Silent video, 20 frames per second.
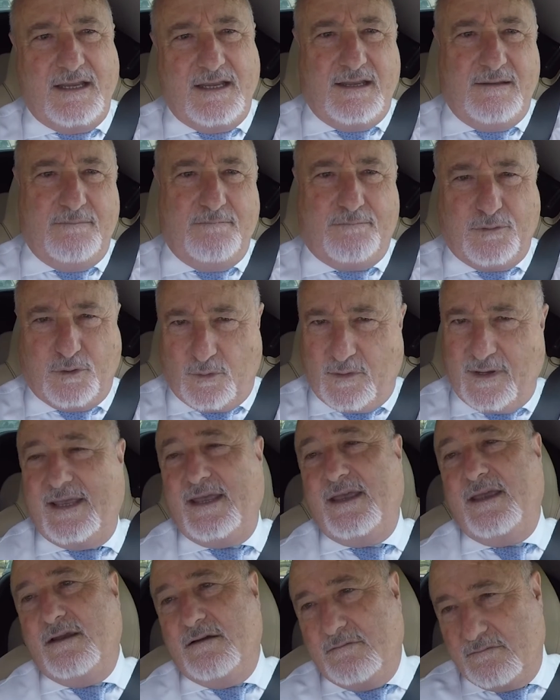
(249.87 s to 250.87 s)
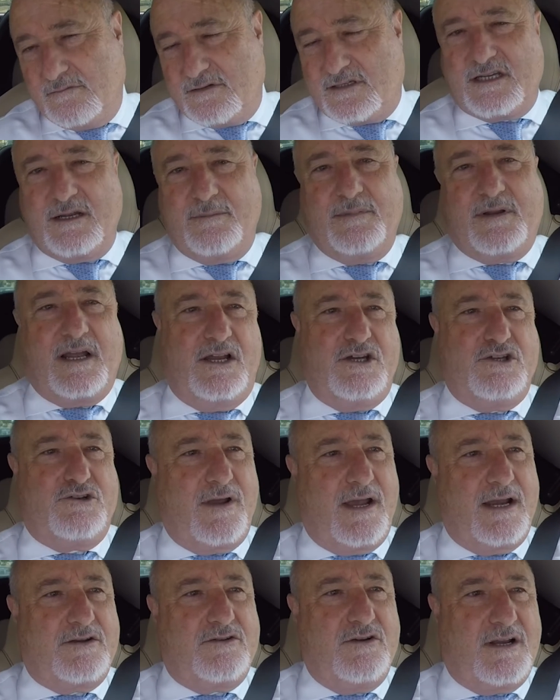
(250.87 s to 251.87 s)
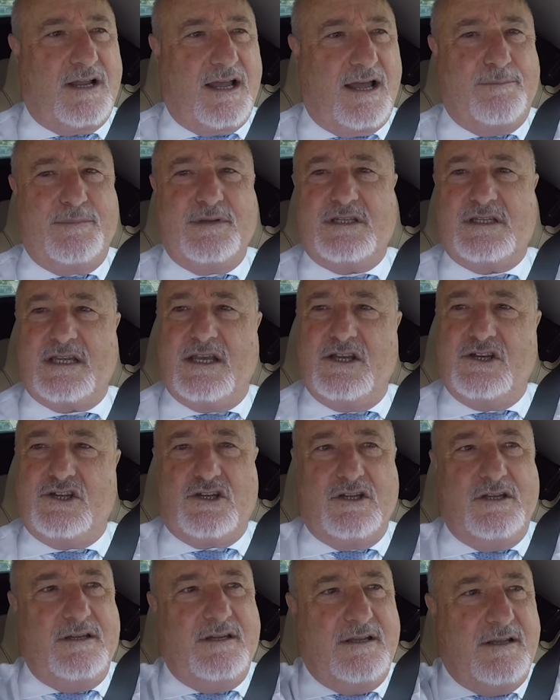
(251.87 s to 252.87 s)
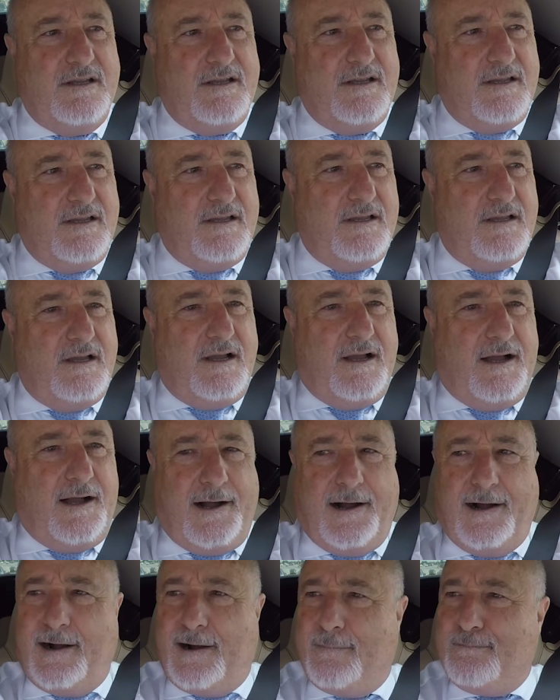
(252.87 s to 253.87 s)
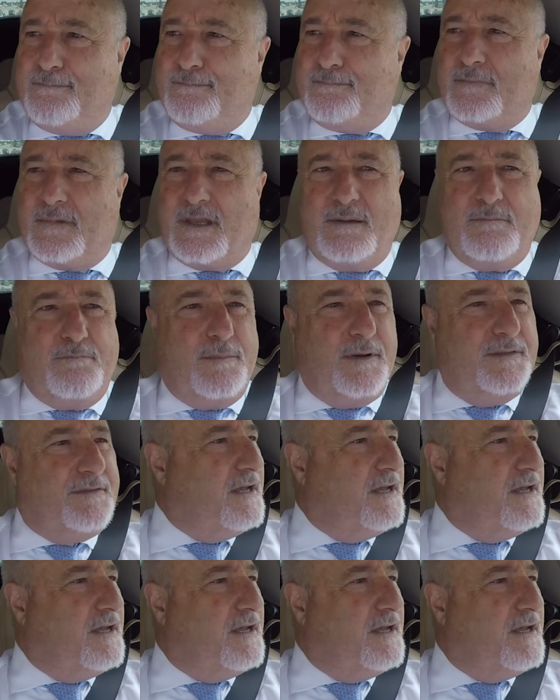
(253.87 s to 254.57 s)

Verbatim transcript: employee or subcontractor compensation uh, but